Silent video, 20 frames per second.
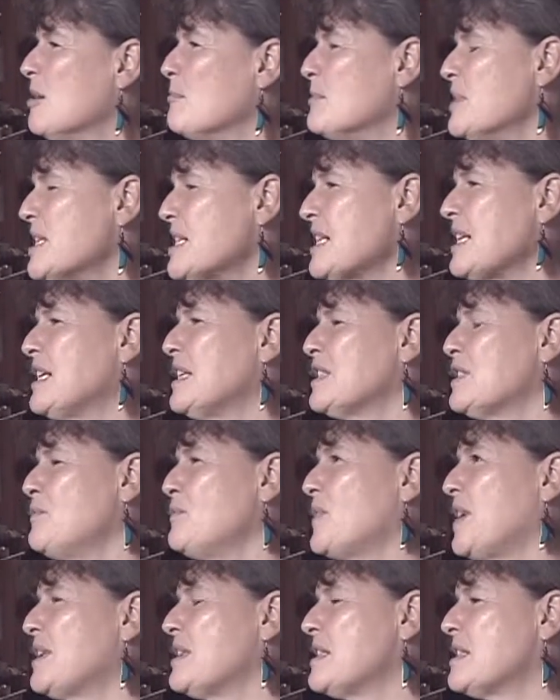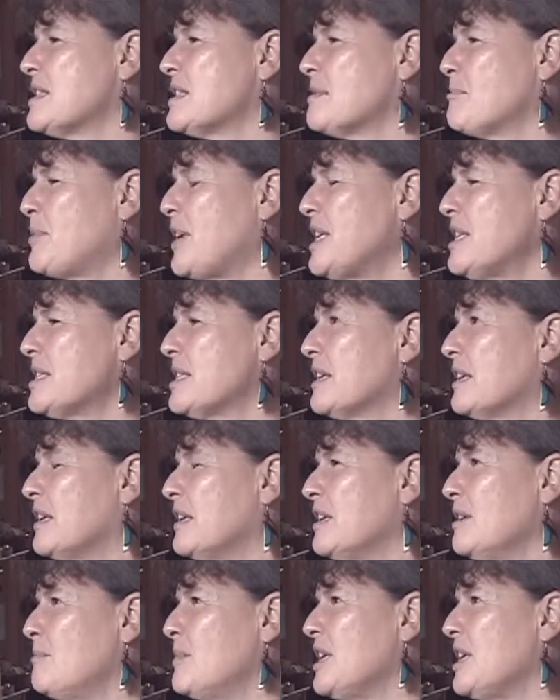Missile defense
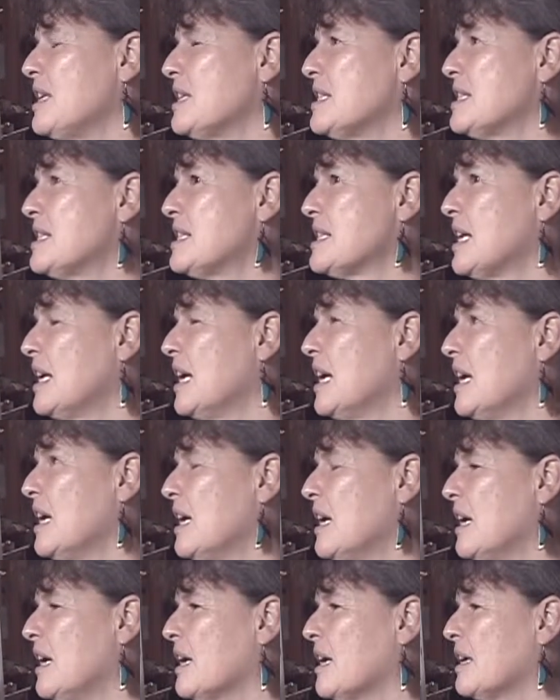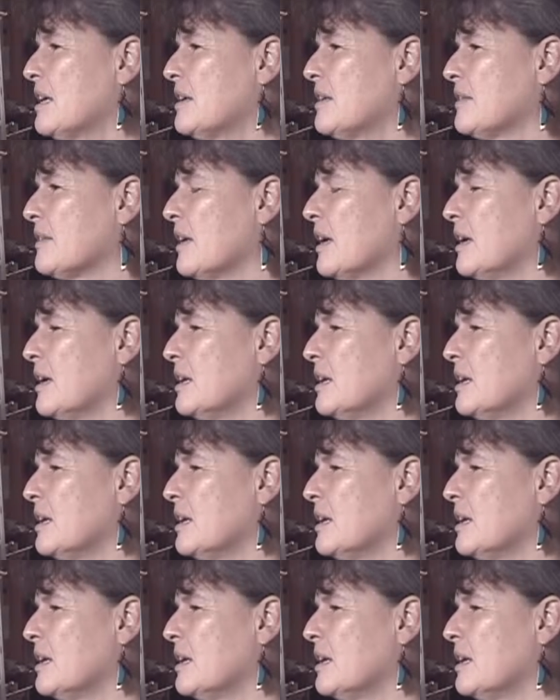basically means that